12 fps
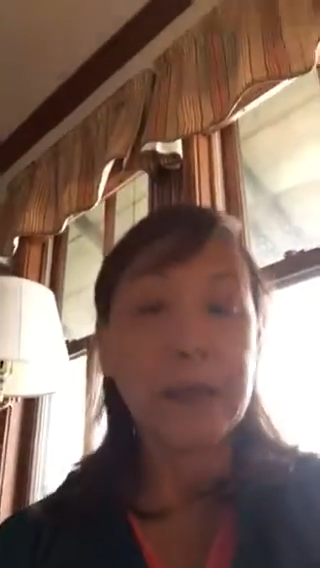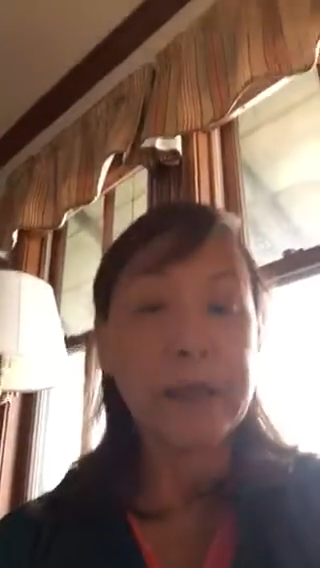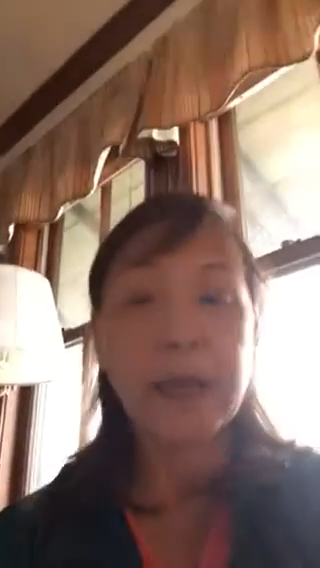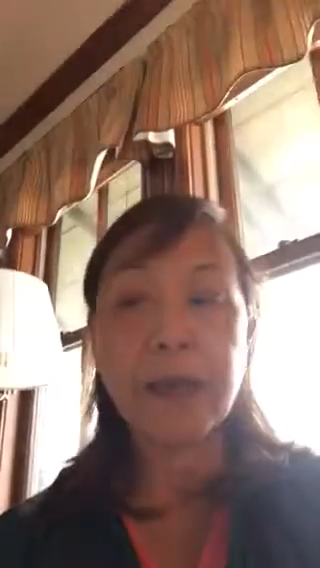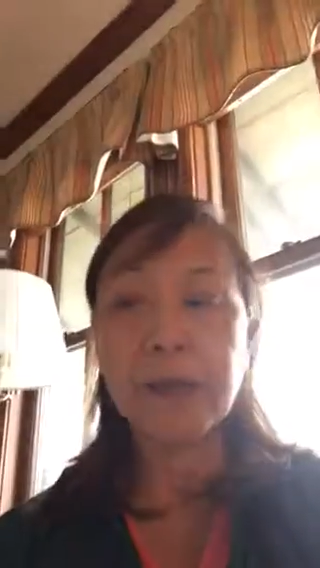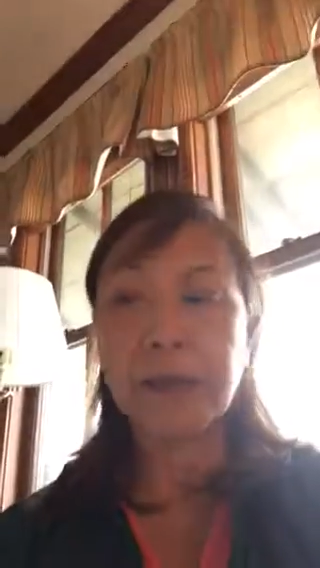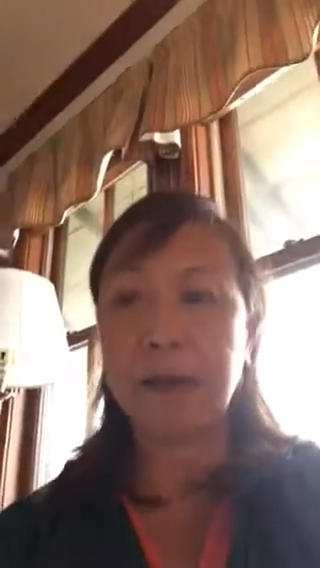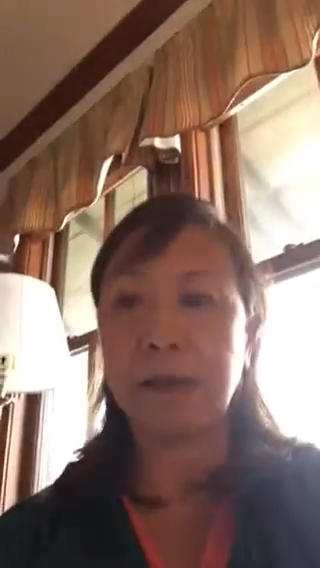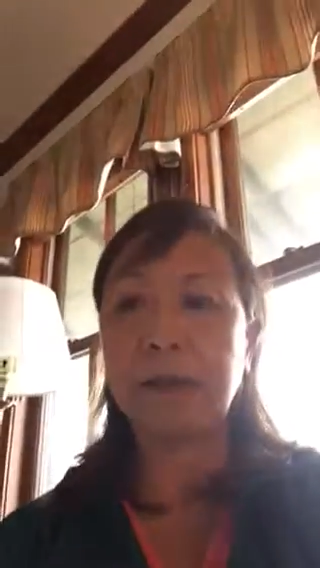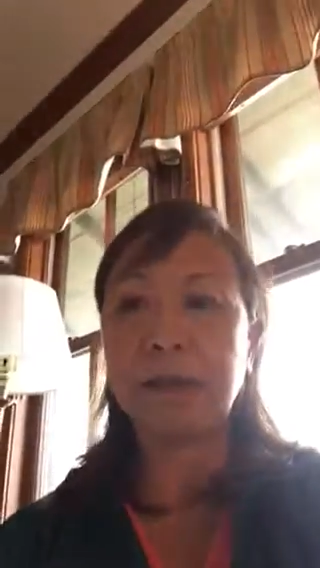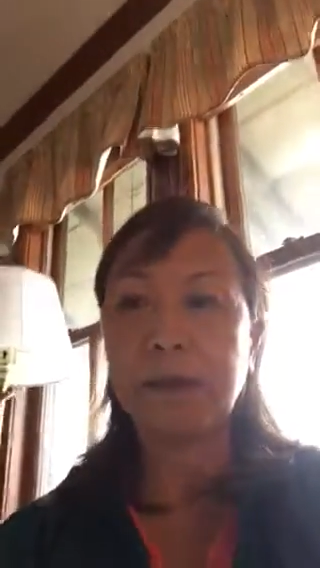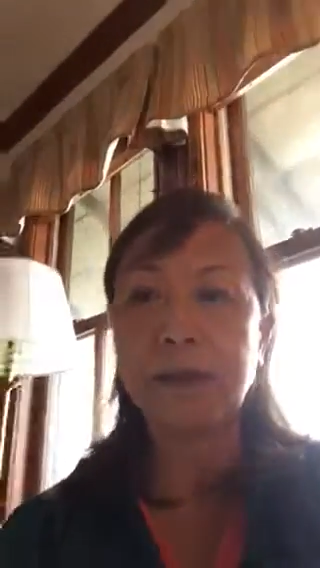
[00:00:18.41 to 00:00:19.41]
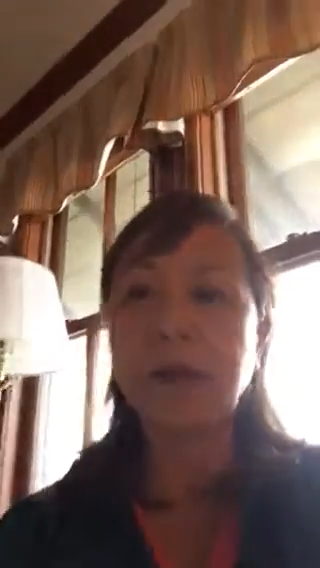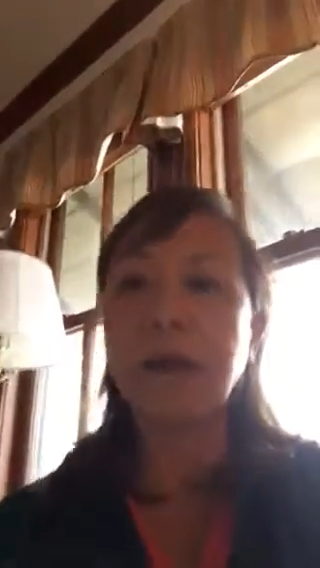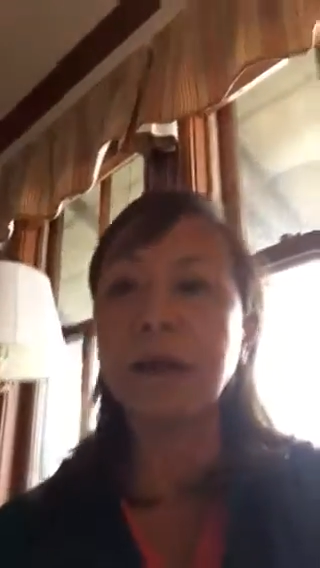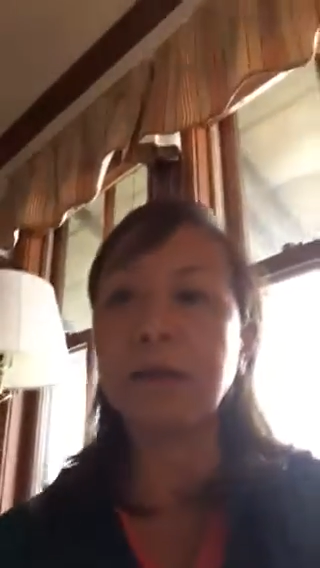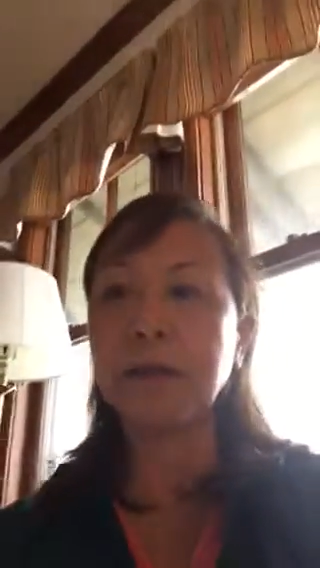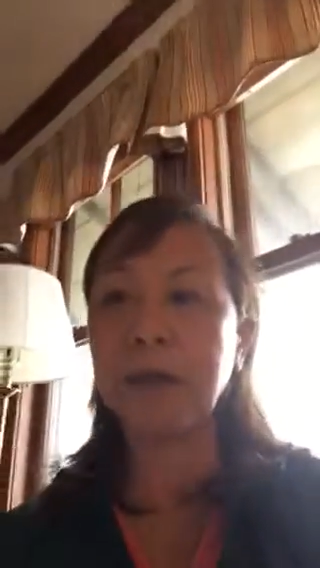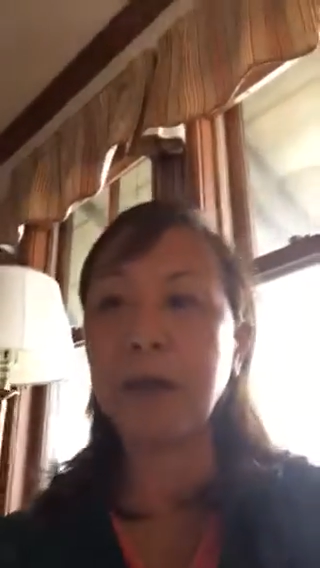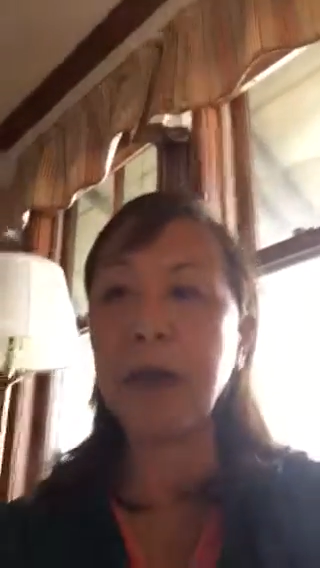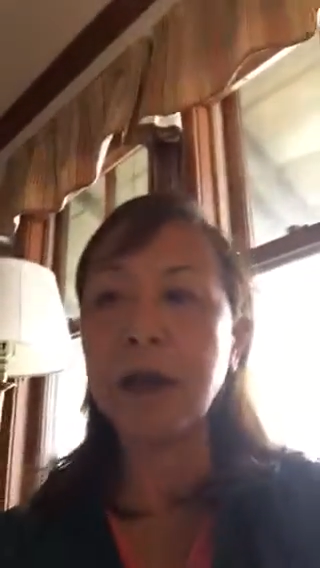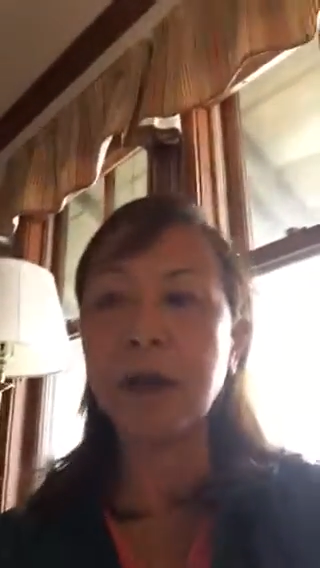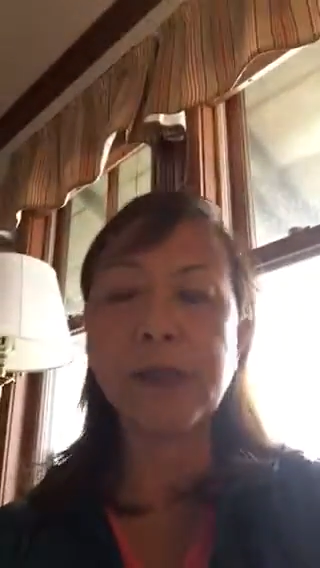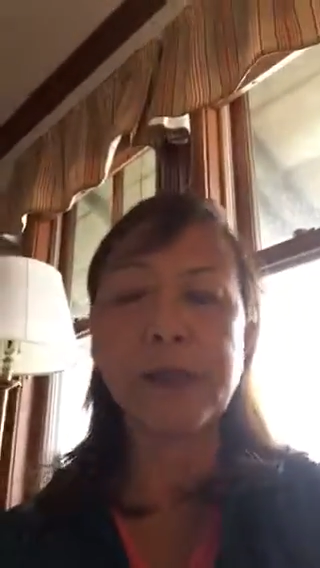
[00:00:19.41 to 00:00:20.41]
Canada, on the
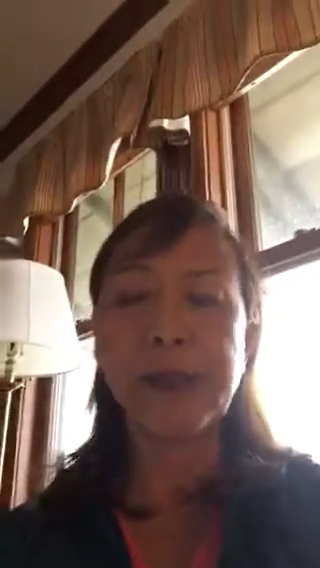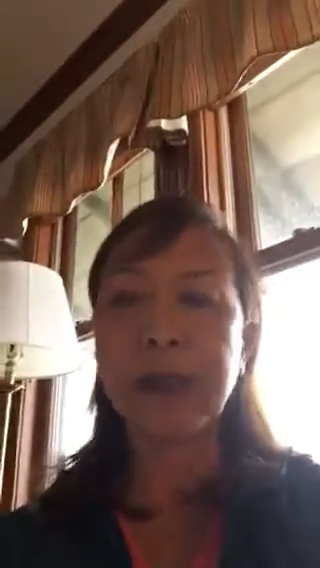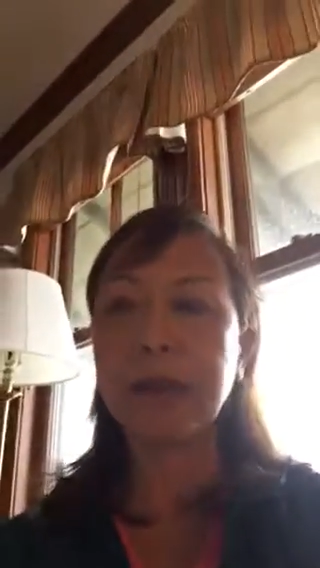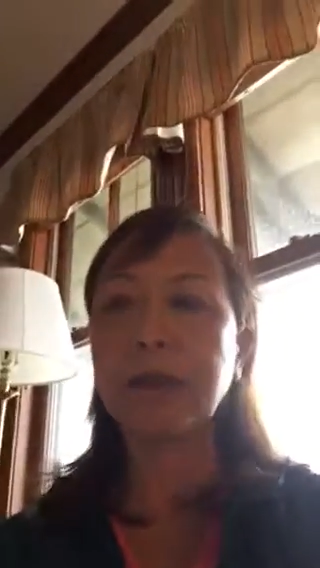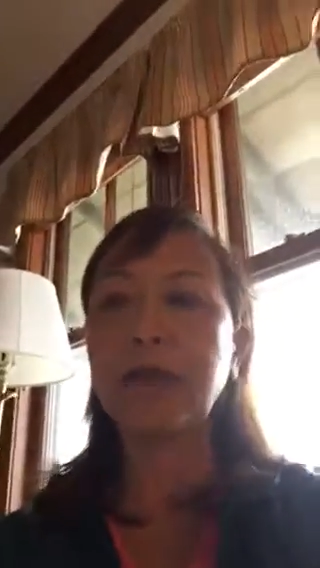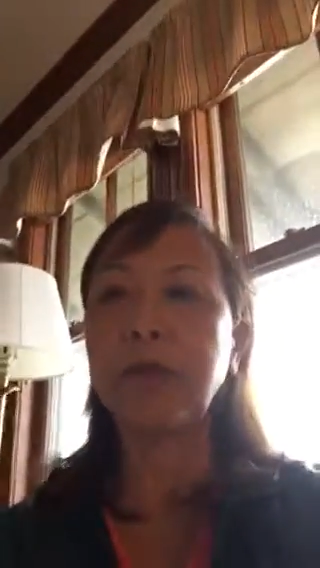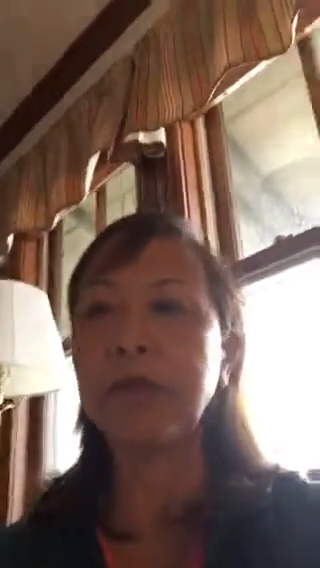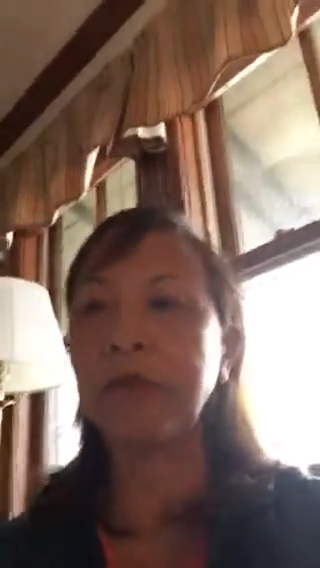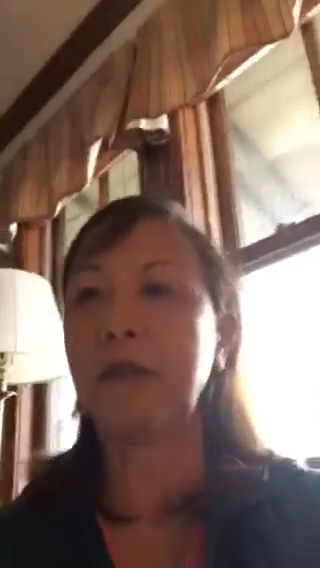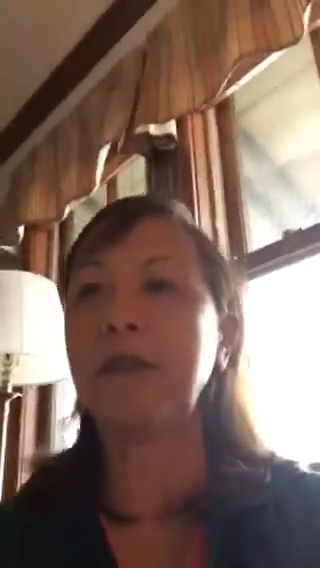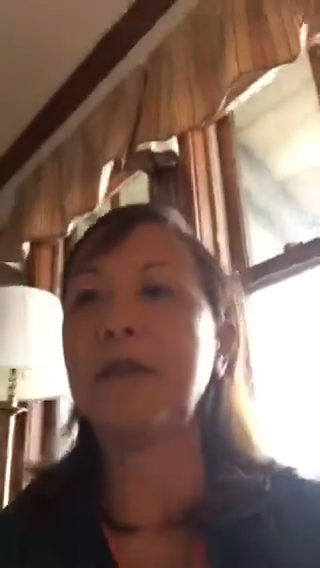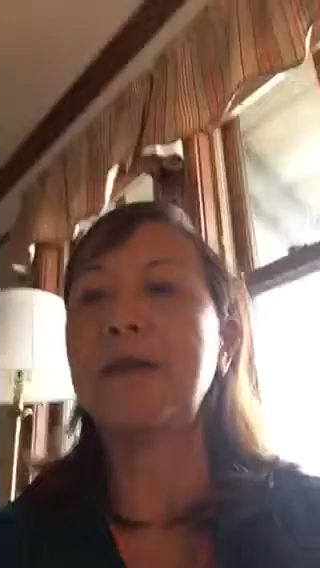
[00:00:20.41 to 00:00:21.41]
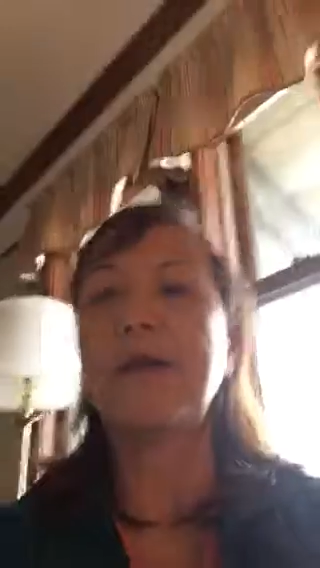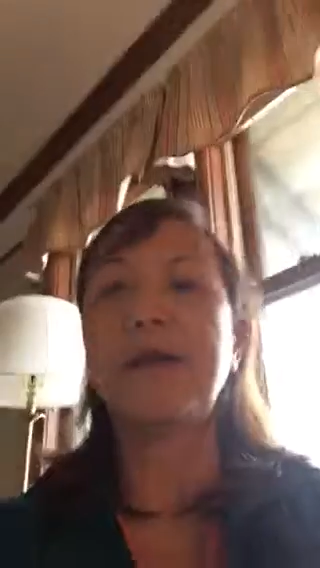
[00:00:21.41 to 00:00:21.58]
Alsek River.